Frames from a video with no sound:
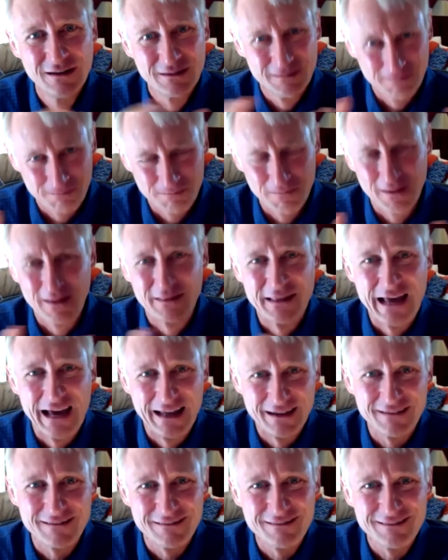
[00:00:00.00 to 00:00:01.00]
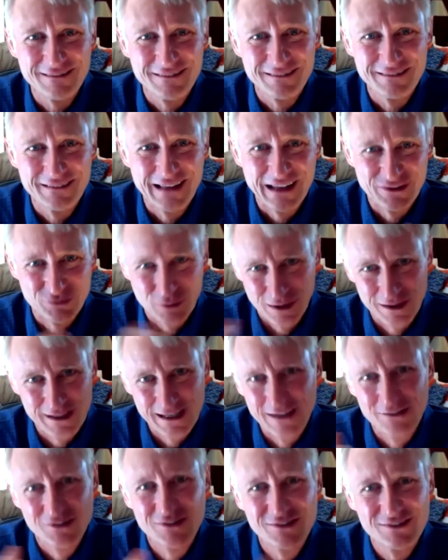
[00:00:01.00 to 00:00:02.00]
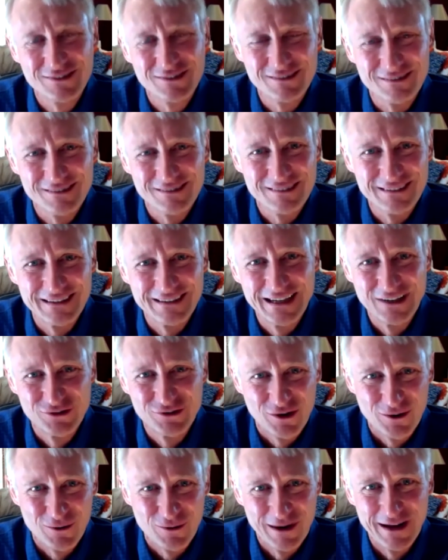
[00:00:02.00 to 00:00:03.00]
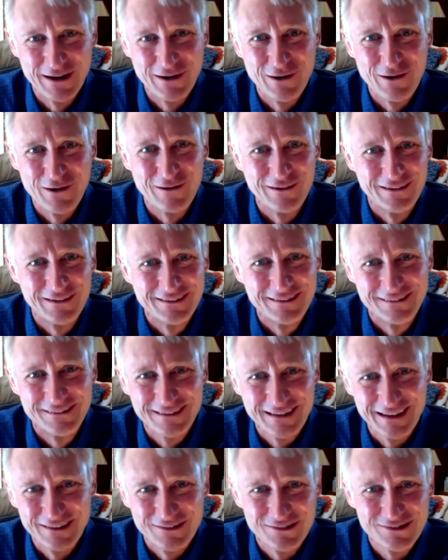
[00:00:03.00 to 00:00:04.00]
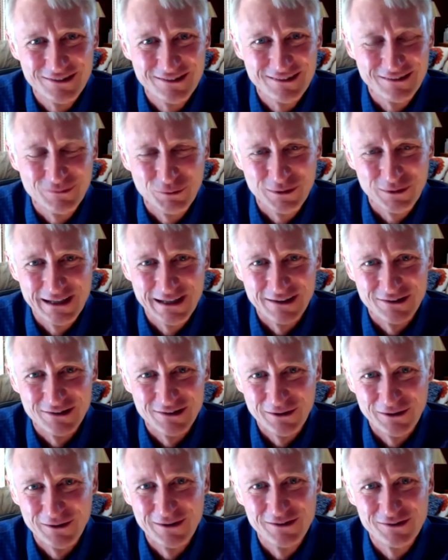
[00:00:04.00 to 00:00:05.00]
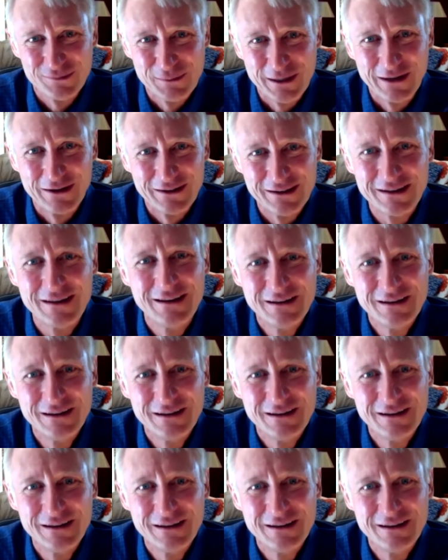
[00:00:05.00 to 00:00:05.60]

then that that's when it gets hits our radar and gets we get serious about